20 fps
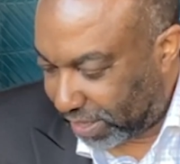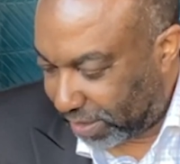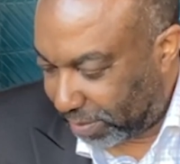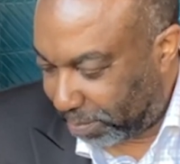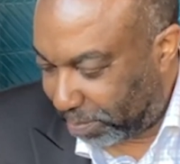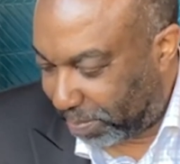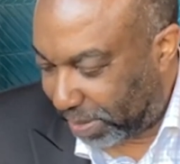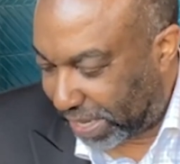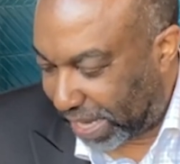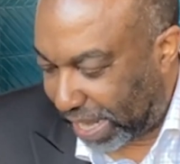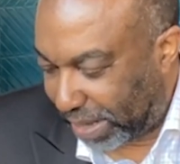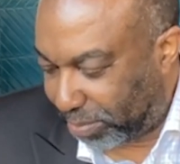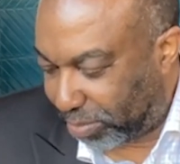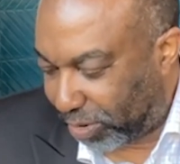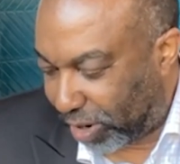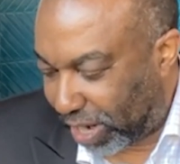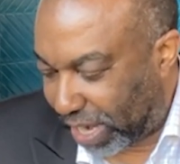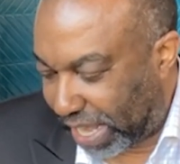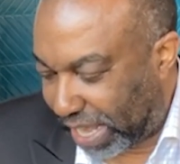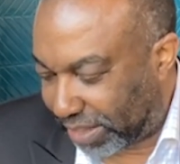But I
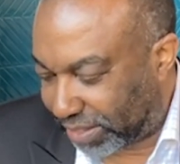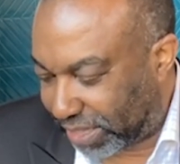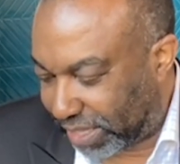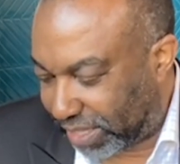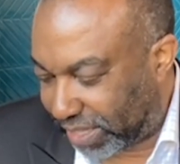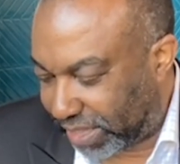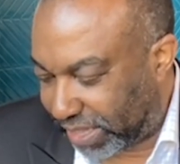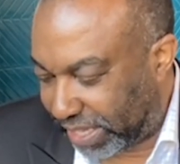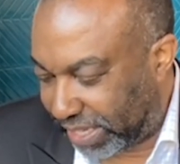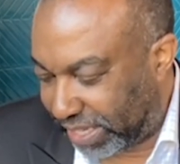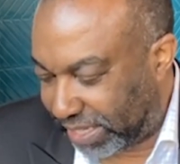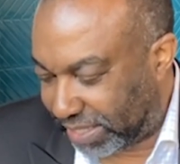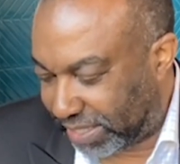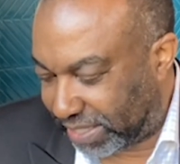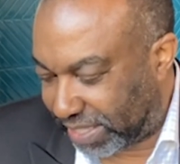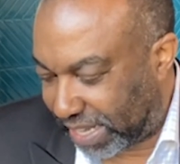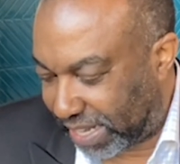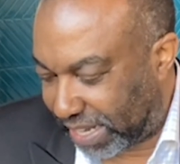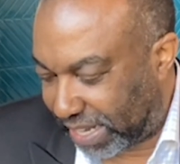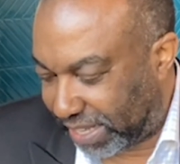brought out the
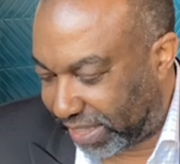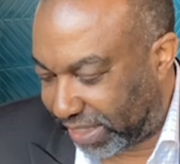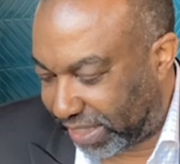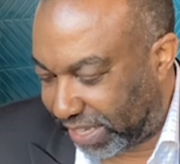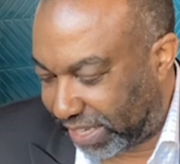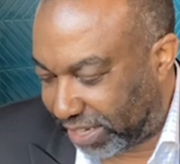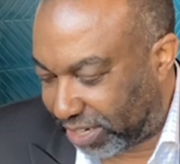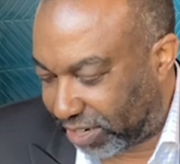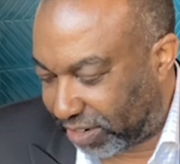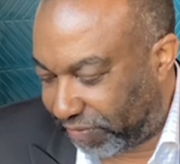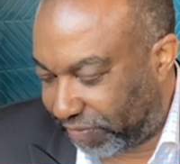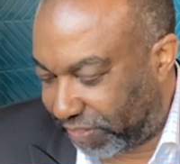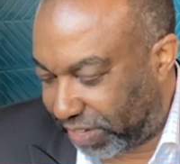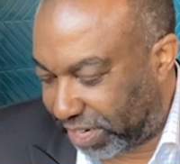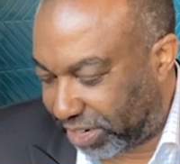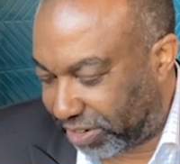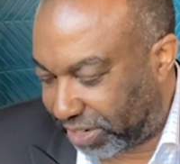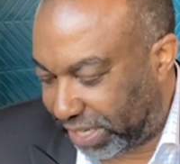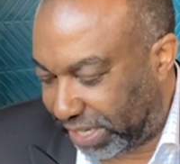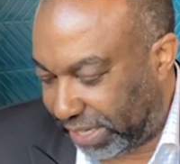things that I think are
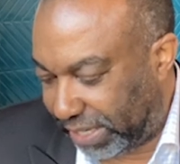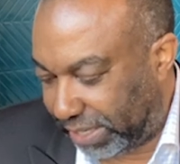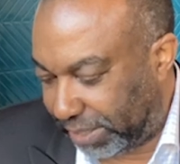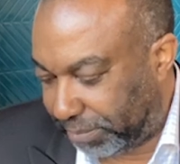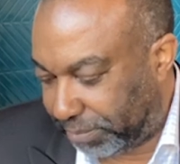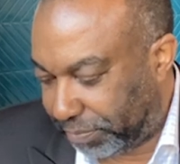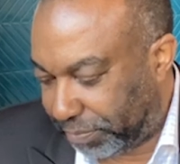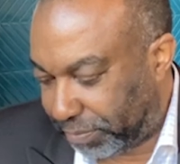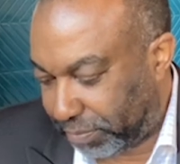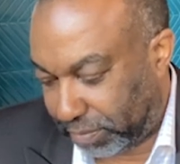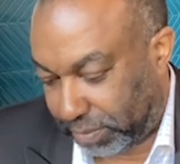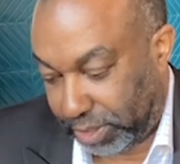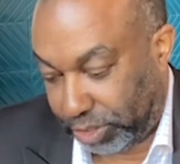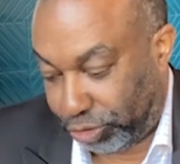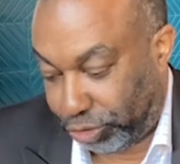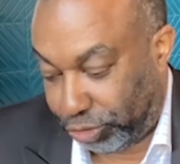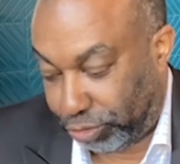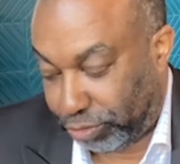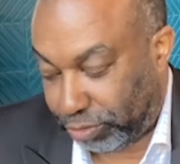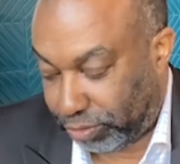very
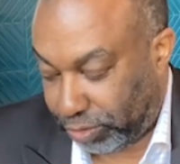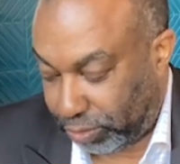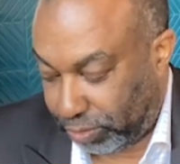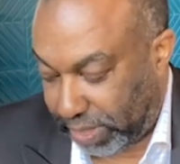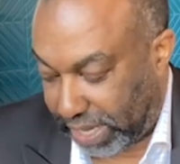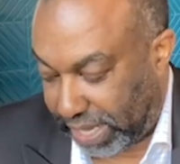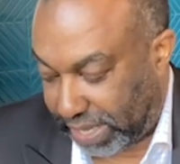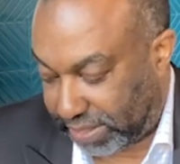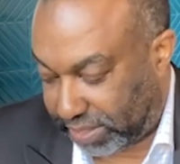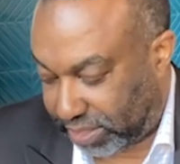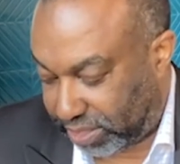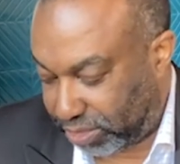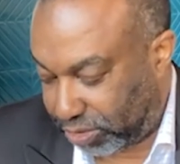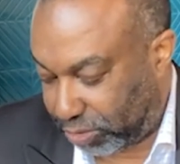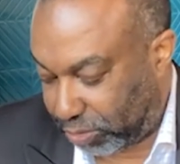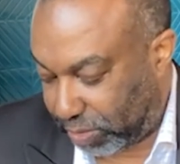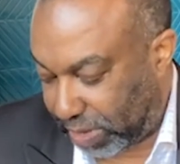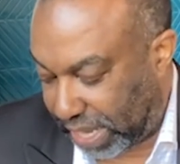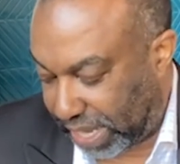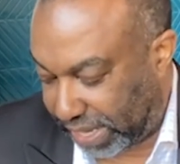true as to
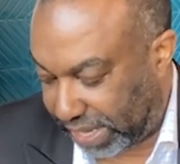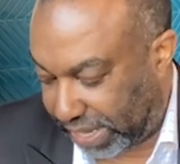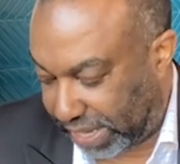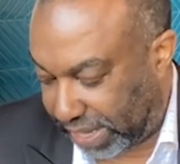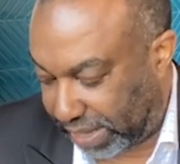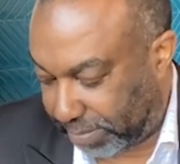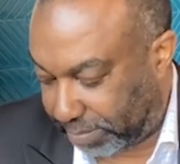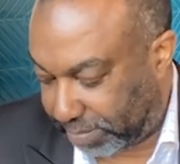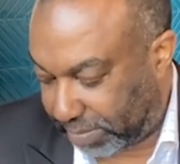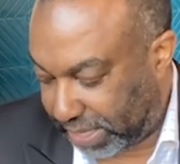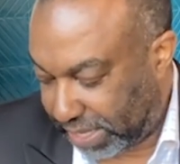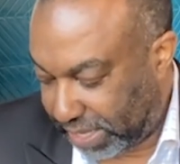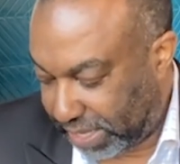who I am.